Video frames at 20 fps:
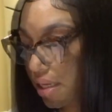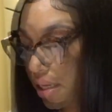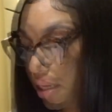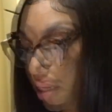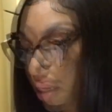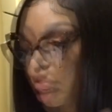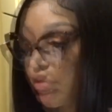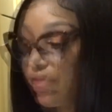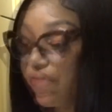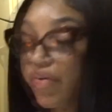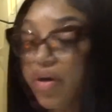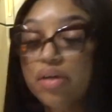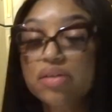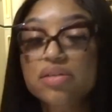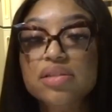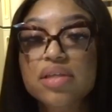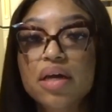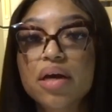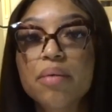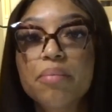The first
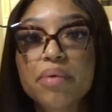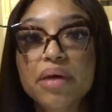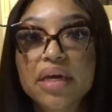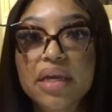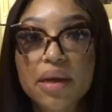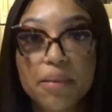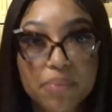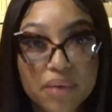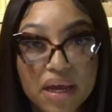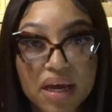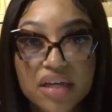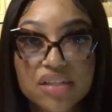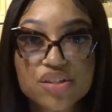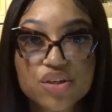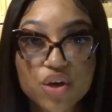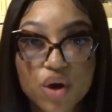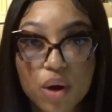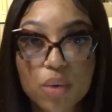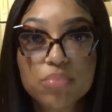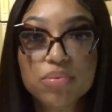step in applying to
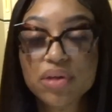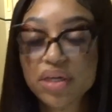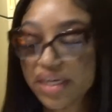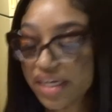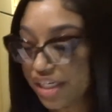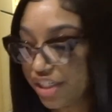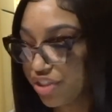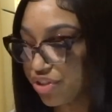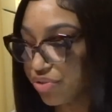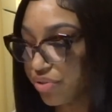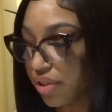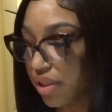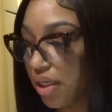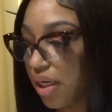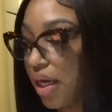global entry